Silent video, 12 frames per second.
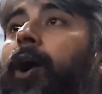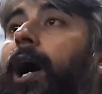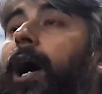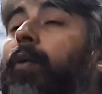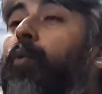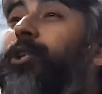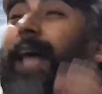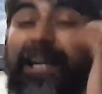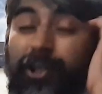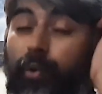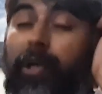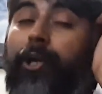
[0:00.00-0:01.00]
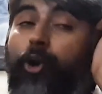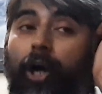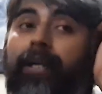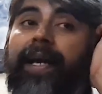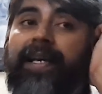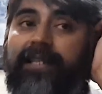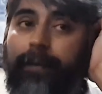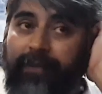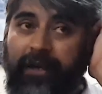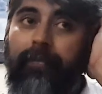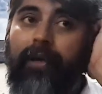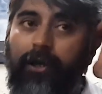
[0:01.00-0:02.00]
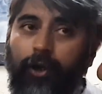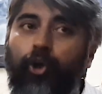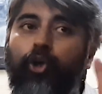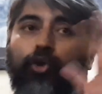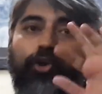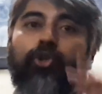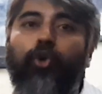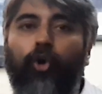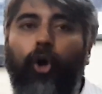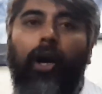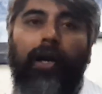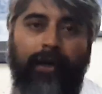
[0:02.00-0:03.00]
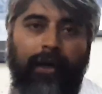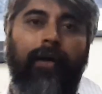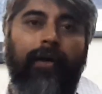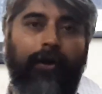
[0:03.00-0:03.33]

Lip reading: was actually not acceptable to the so-called,